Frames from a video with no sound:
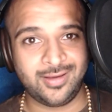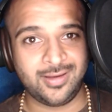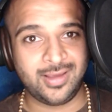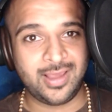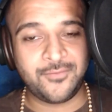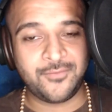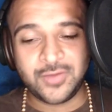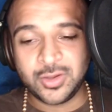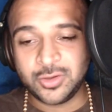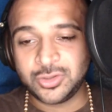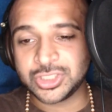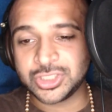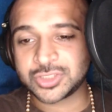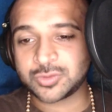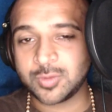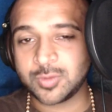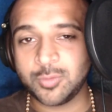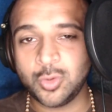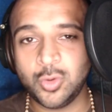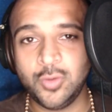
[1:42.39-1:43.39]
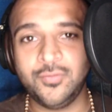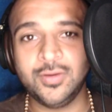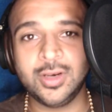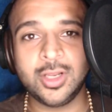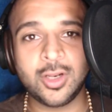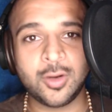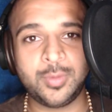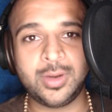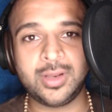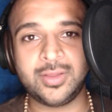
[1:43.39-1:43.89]
If you just remove a
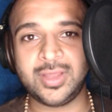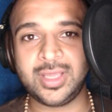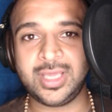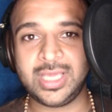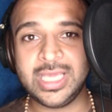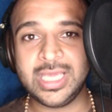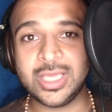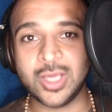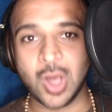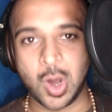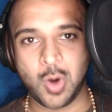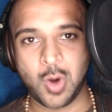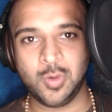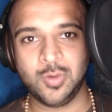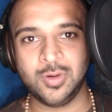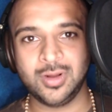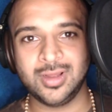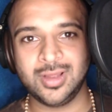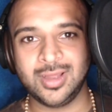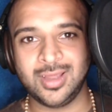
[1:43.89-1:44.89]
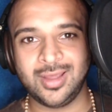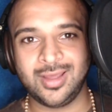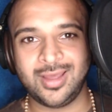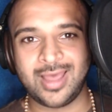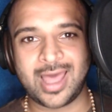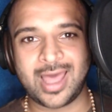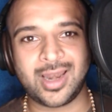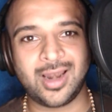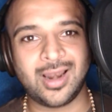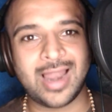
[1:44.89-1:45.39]
little bit of the ego
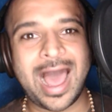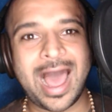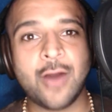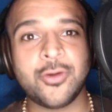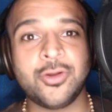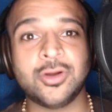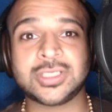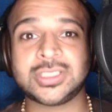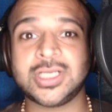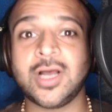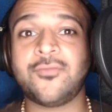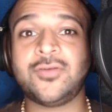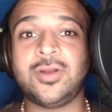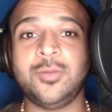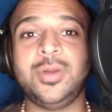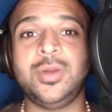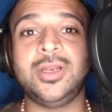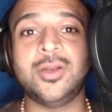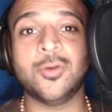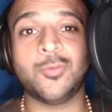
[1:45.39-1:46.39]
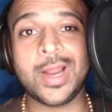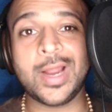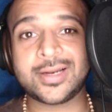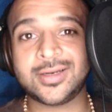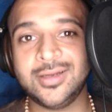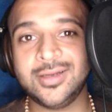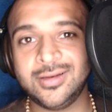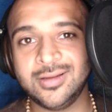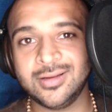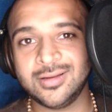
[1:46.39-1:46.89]
and allow yourself to be
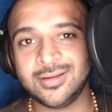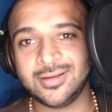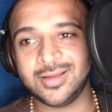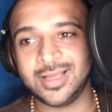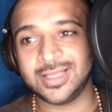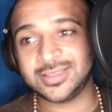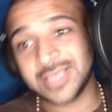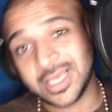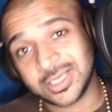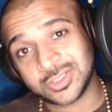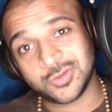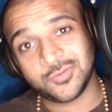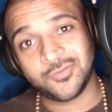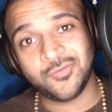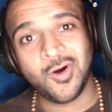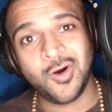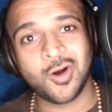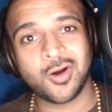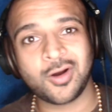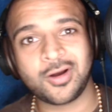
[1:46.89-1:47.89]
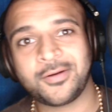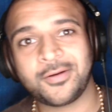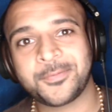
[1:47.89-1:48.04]
directed, it takes you far.